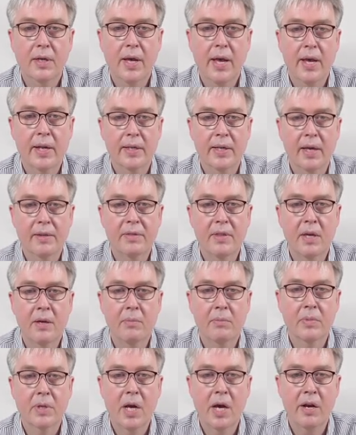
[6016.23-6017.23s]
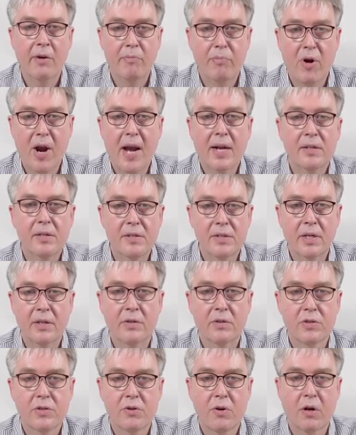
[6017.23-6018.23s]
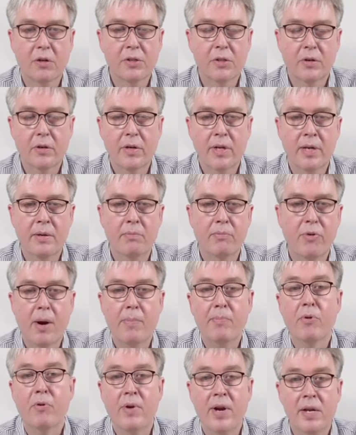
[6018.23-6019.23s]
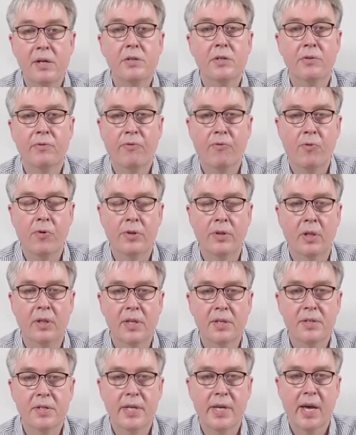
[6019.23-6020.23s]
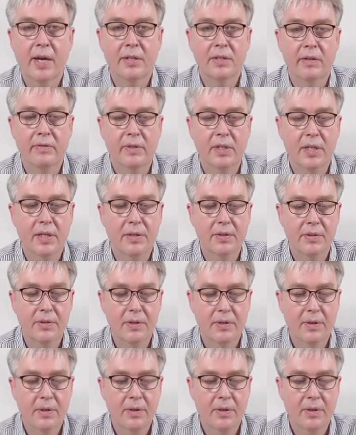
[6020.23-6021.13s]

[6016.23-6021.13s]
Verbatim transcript: and get them kind of practicing the structure in preparation for the listening activities.